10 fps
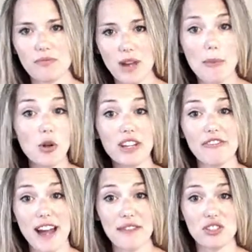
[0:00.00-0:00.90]
I'm only
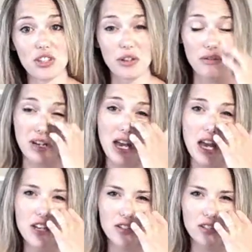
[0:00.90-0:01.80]
5'2",
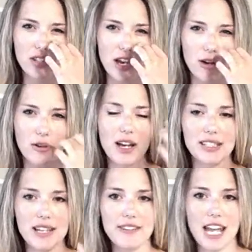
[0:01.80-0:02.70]
so a
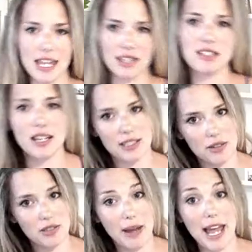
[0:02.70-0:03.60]
7/8 does go
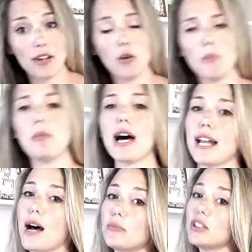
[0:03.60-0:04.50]
to my ankle, but
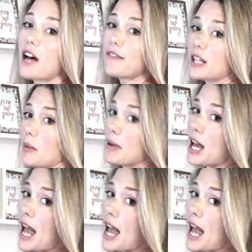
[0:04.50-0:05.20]
I'm loving them,